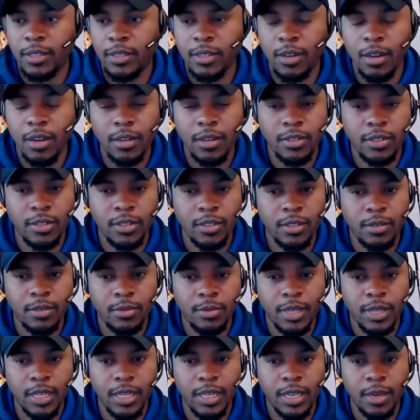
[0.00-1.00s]
it's not
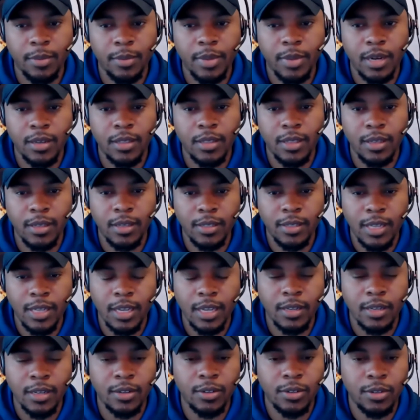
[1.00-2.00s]
just really about the
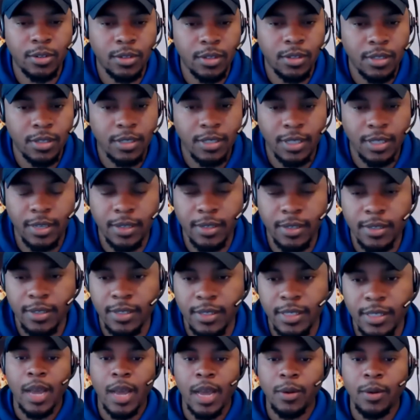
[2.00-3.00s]
technical
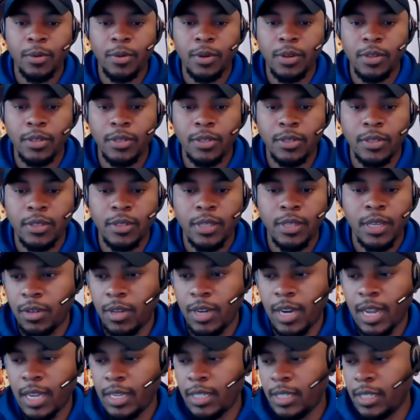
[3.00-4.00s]
skills. I was
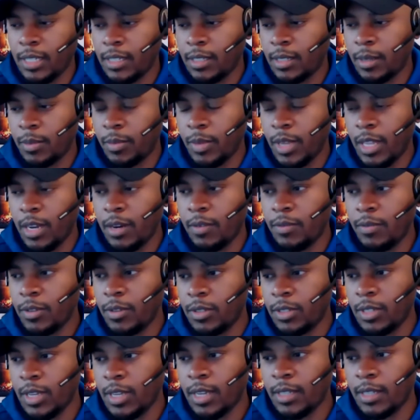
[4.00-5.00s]
conducting some
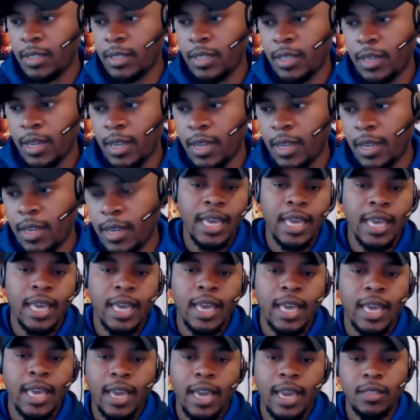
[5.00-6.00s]
interviews yesterday,
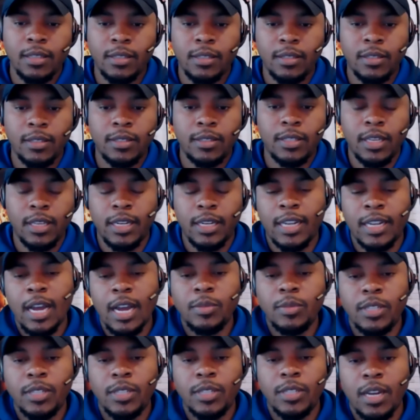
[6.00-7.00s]
and it
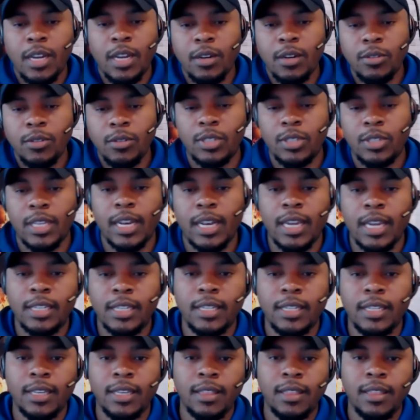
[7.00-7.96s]
comes down to selecting